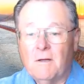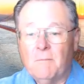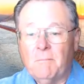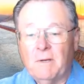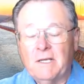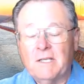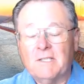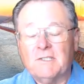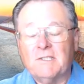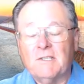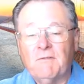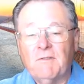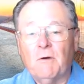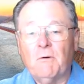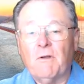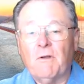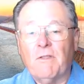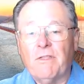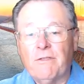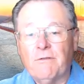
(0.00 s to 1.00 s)
Because if
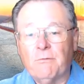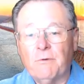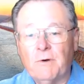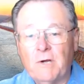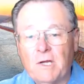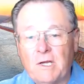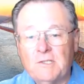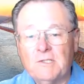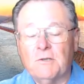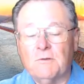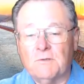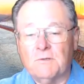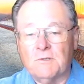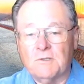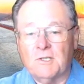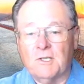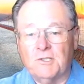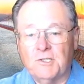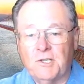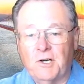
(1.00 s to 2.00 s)
there were 3
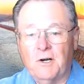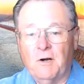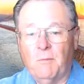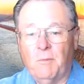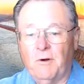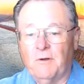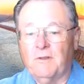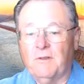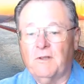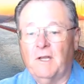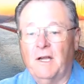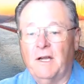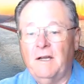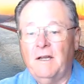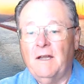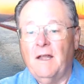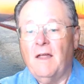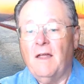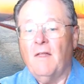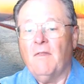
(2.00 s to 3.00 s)
students that shared a birthday,